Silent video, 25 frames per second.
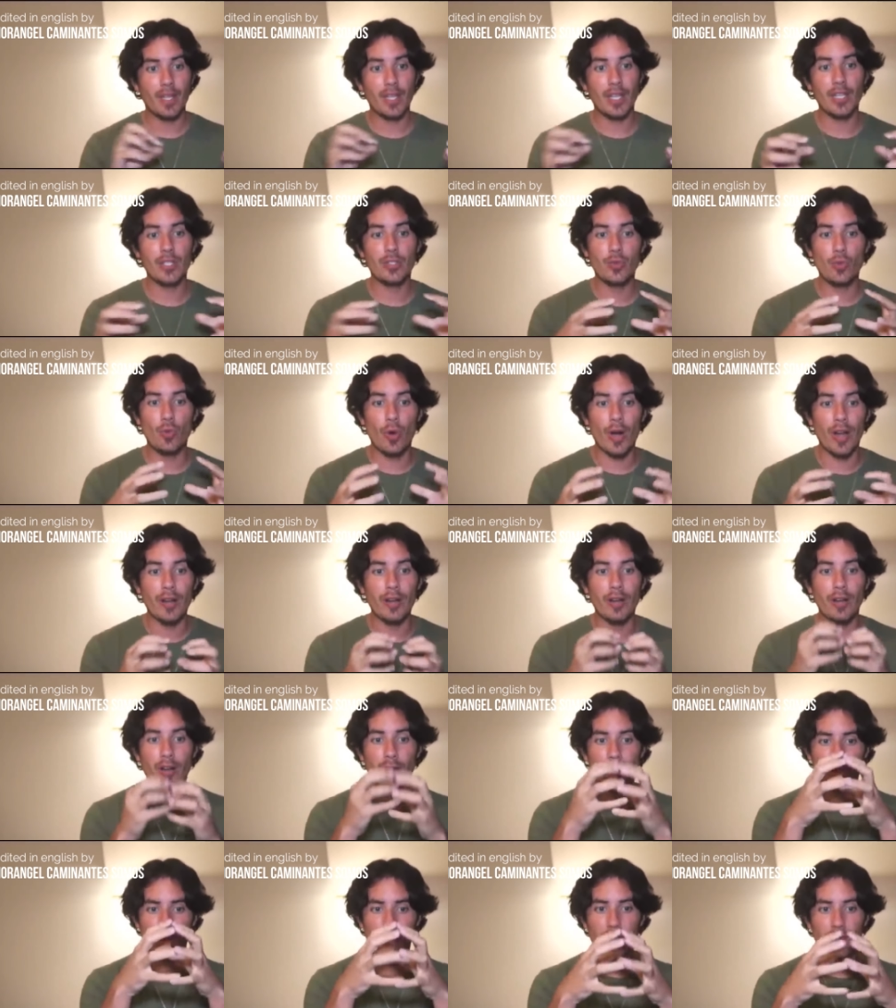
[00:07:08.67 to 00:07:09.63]
each one
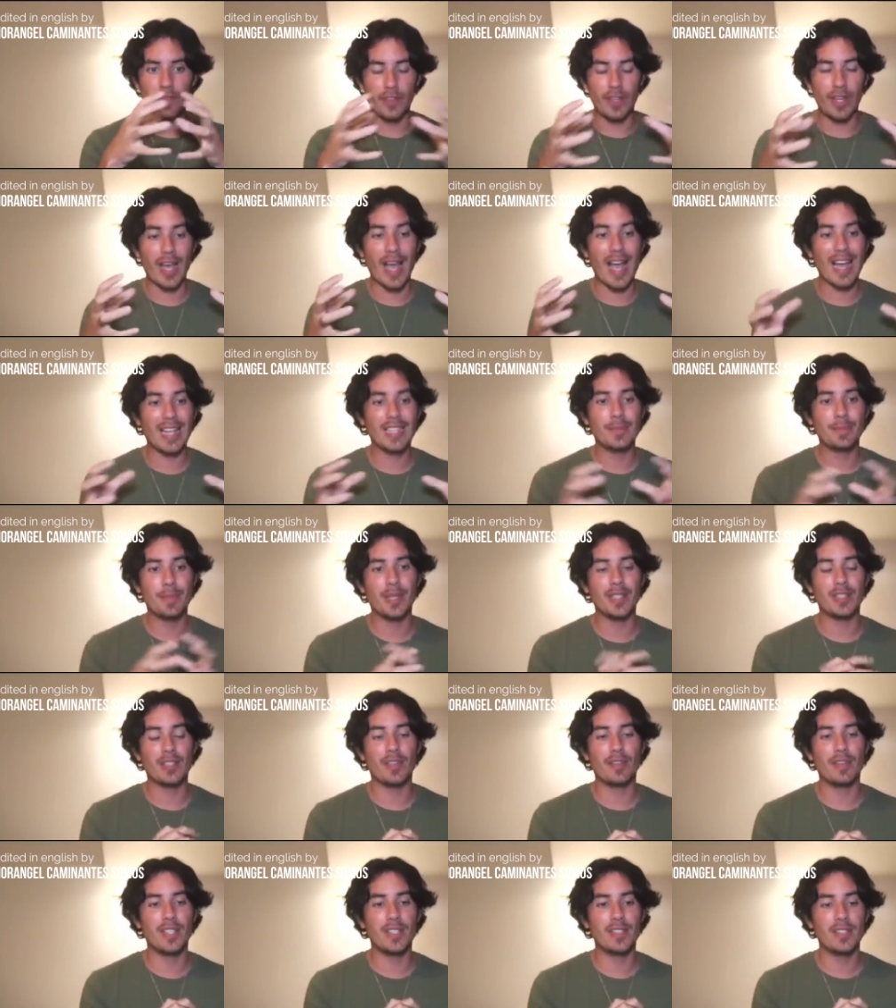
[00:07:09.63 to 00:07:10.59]
of the
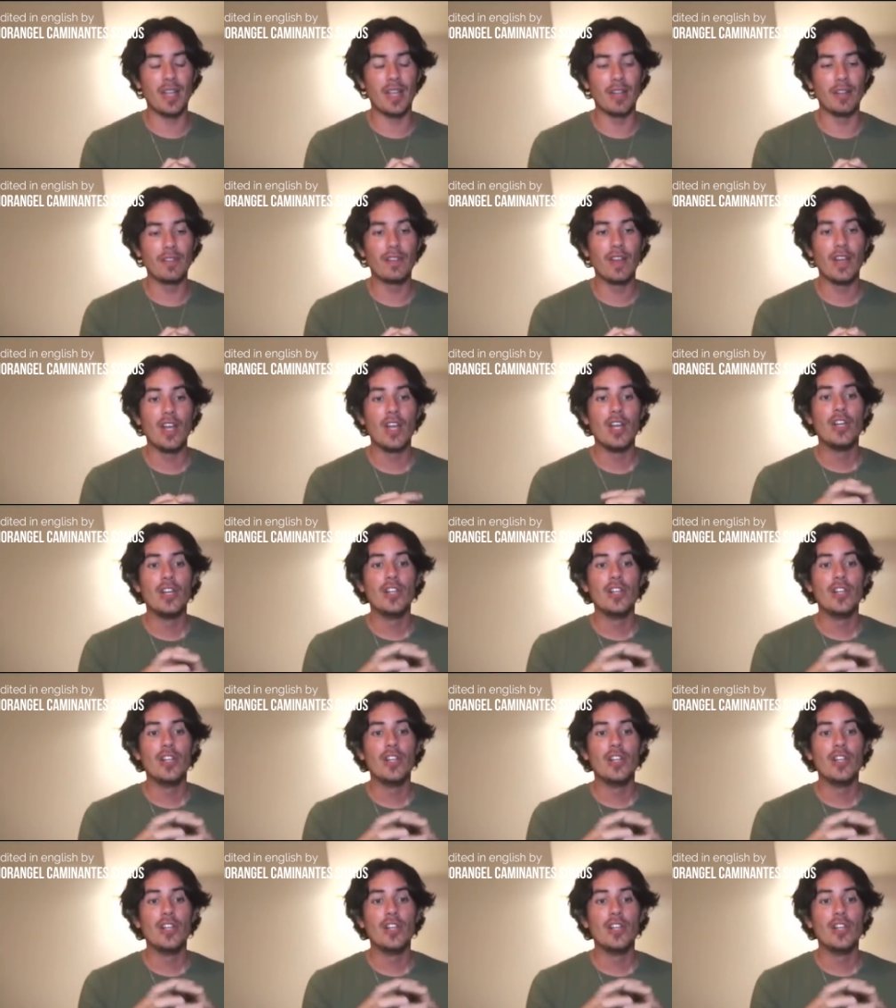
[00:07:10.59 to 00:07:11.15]
aspects of the self.